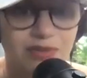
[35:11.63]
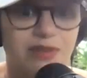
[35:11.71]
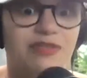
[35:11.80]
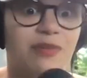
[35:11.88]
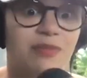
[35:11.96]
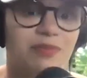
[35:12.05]
learn
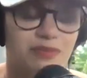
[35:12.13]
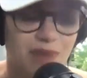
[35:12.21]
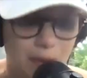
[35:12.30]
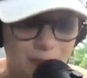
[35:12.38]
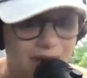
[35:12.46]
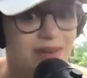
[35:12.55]
from
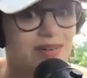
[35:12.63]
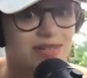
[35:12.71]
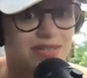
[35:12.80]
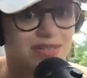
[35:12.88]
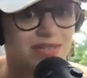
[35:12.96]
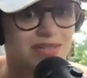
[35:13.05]
about
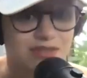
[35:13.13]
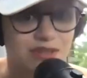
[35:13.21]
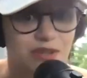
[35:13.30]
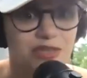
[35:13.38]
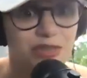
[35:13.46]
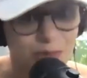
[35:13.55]
ourselves
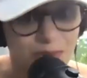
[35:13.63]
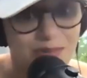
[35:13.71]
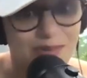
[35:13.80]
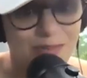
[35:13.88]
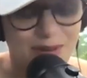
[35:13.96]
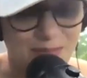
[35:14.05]
through
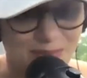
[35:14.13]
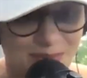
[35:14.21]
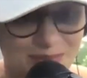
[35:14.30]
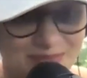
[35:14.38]
other people